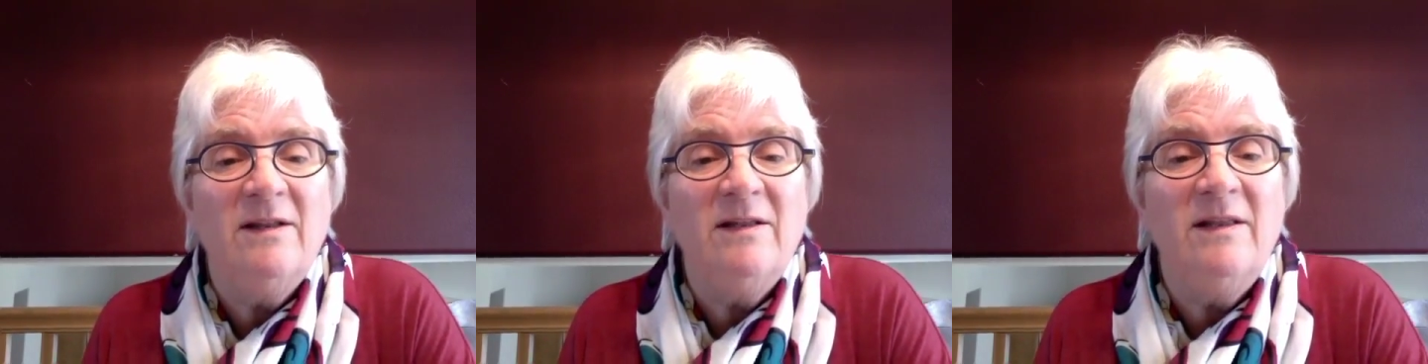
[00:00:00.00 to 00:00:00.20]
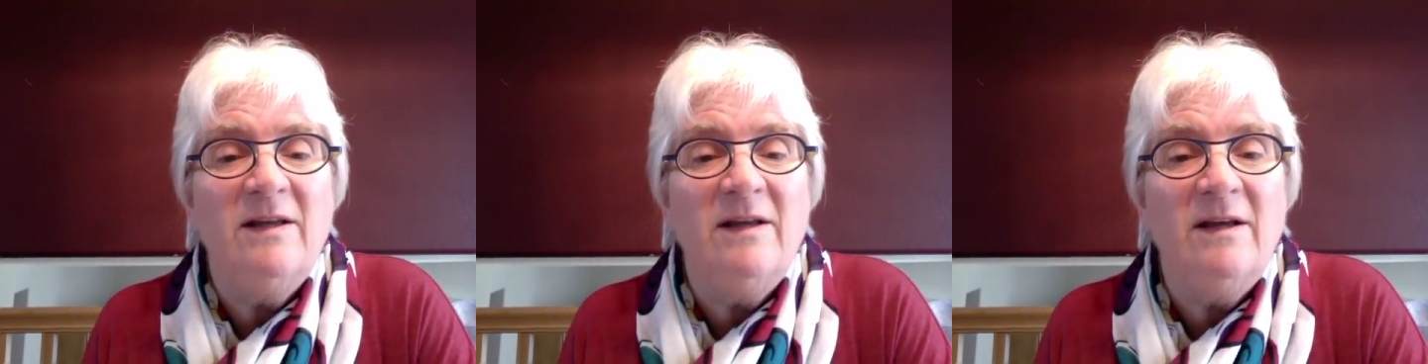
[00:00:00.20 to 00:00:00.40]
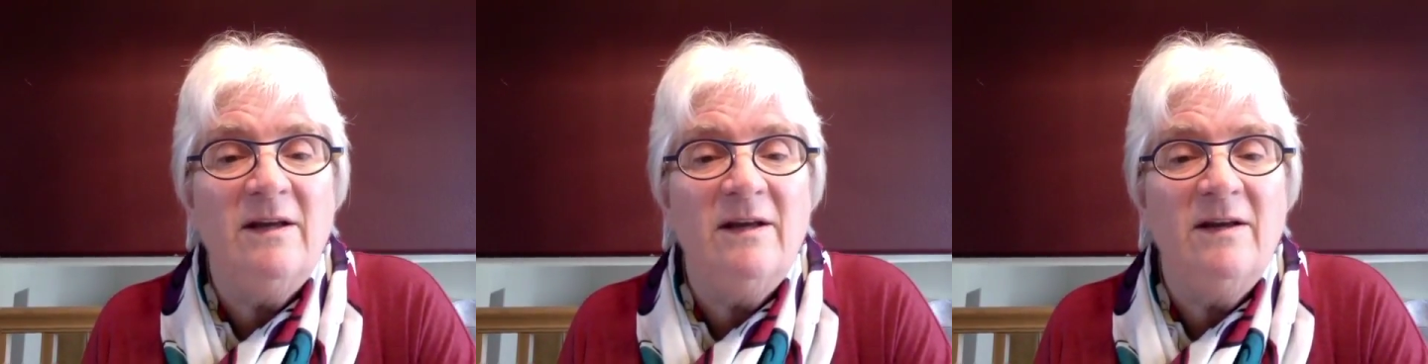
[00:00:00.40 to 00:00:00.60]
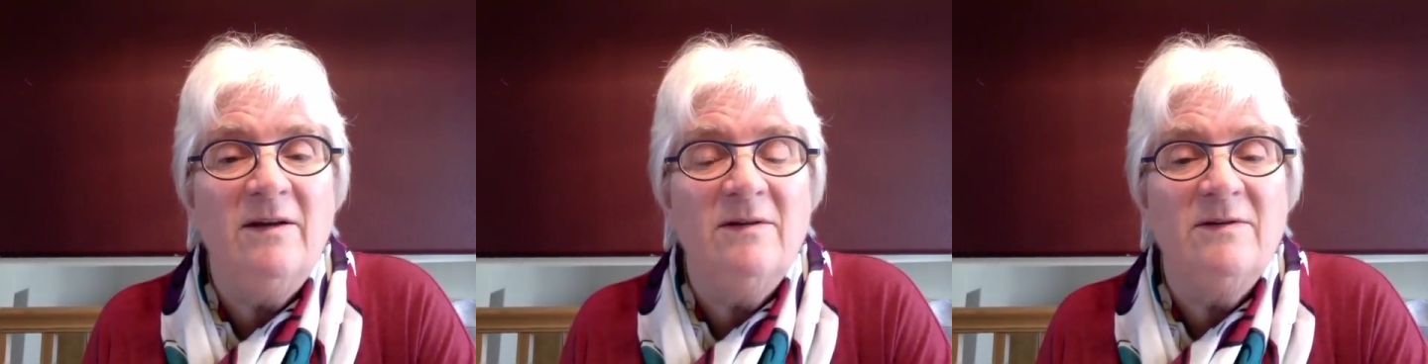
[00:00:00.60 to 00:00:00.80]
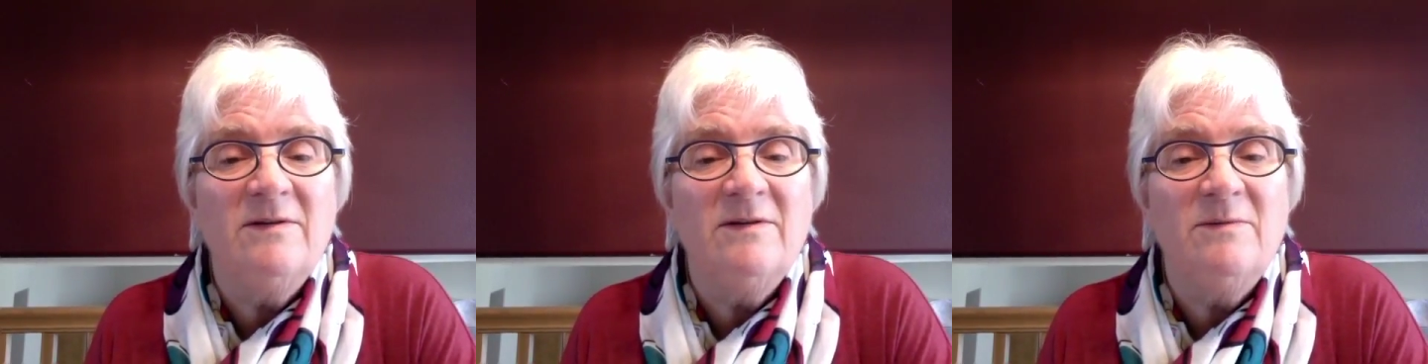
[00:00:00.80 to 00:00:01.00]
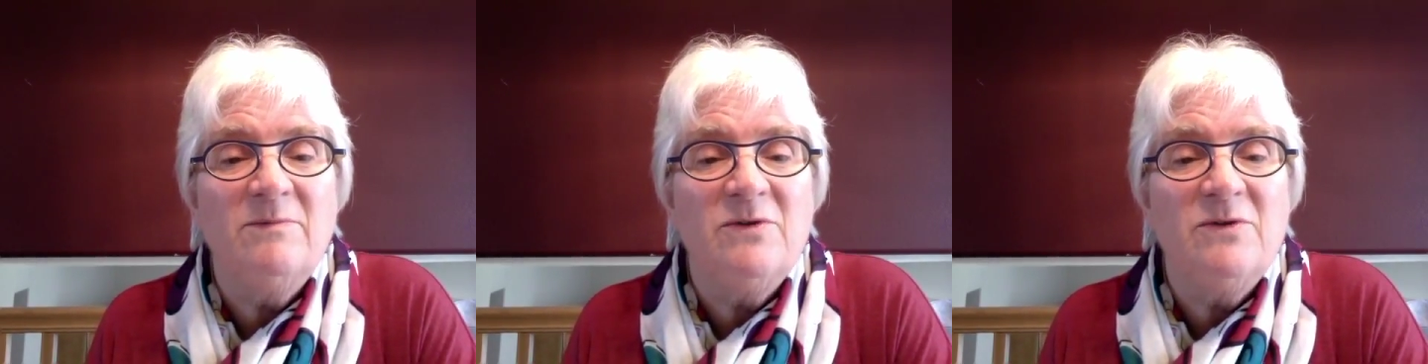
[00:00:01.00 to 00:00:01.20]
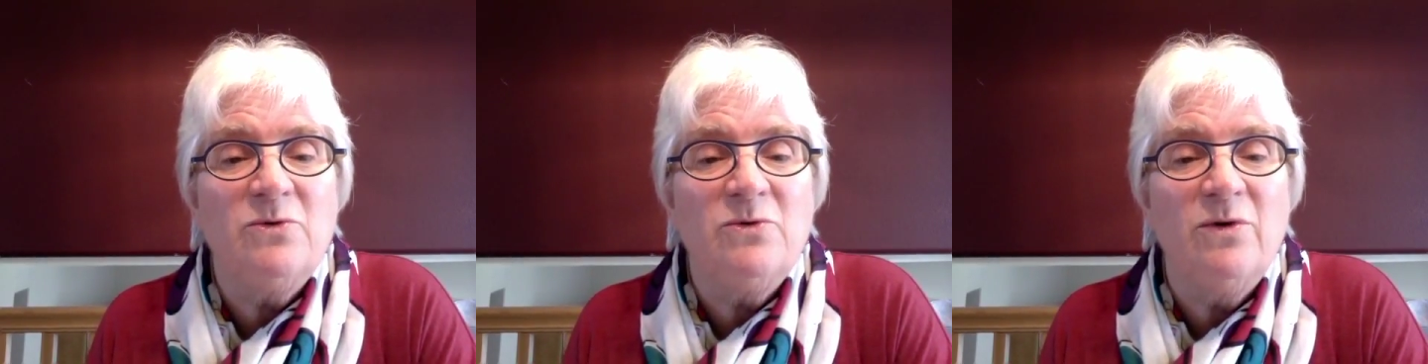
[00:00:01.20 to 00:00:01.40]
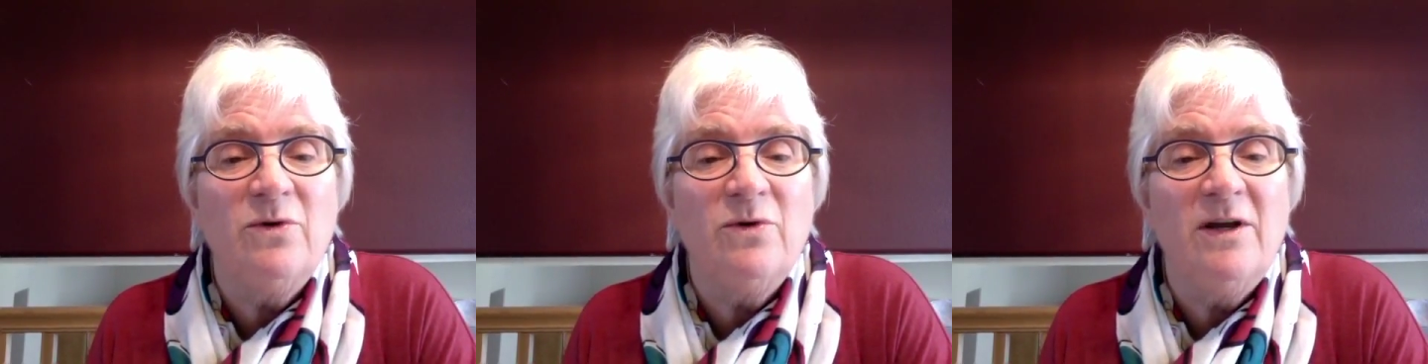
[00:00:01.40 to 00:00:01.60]
the
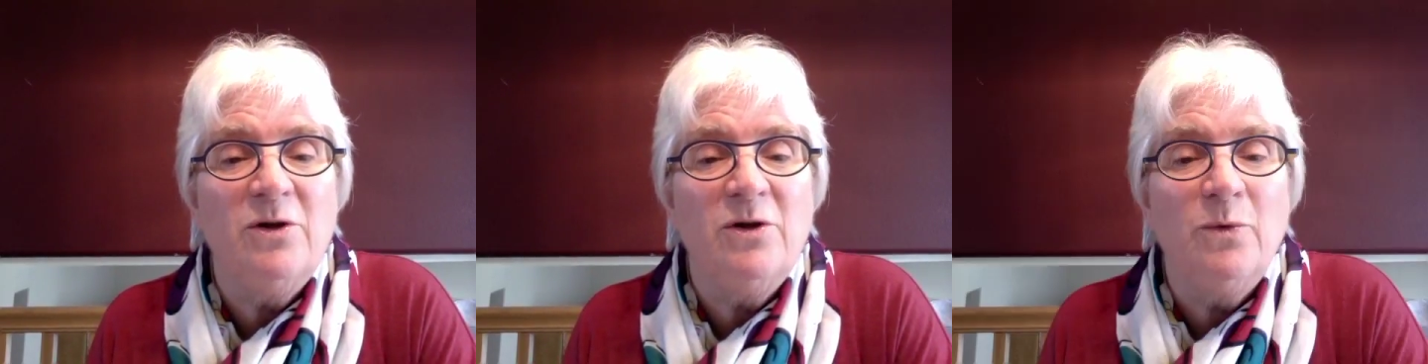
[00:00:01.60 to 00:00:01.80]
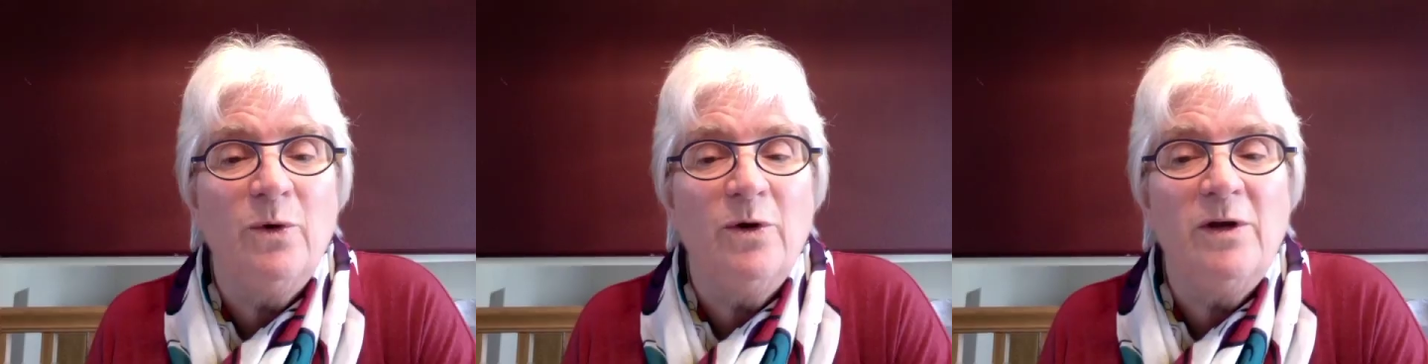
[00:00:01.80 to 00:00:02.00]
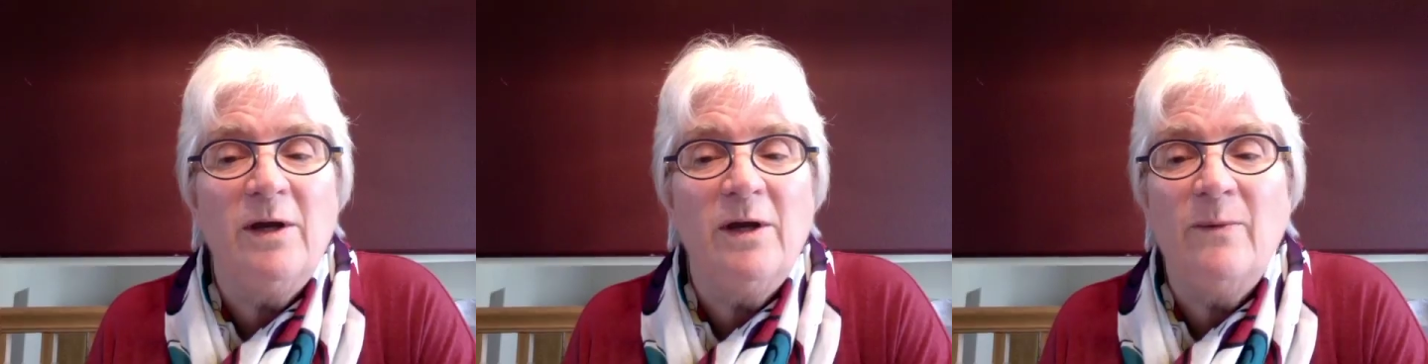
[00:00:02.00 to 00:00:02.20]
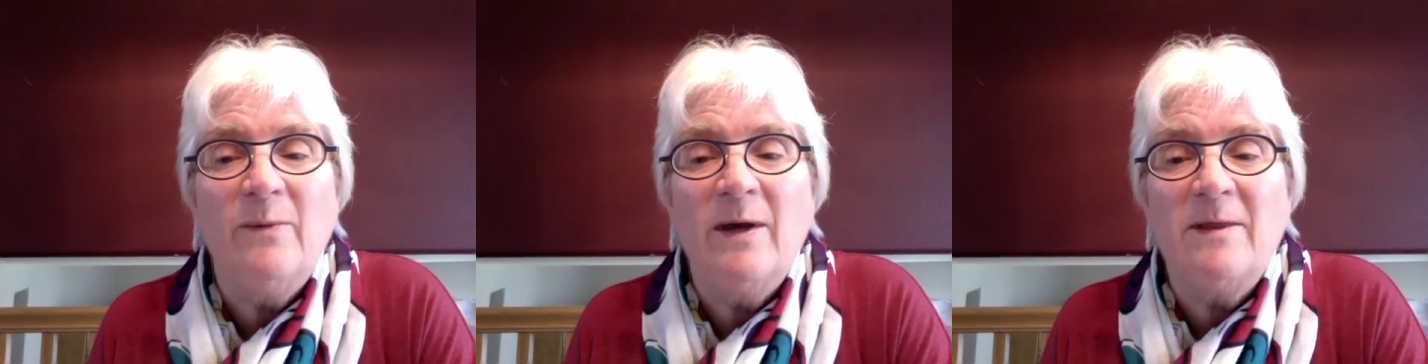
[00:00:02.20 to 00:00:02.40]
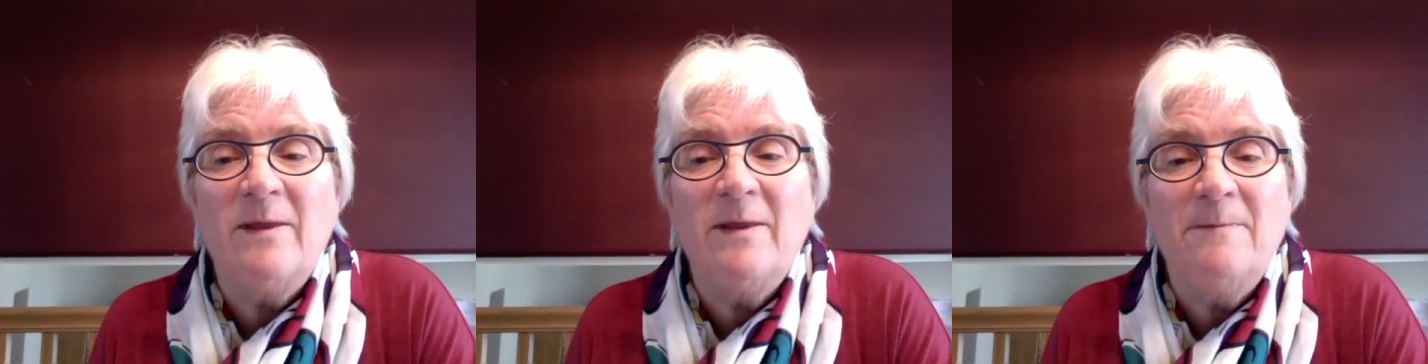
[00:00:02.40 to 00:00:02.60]
story that you're working with.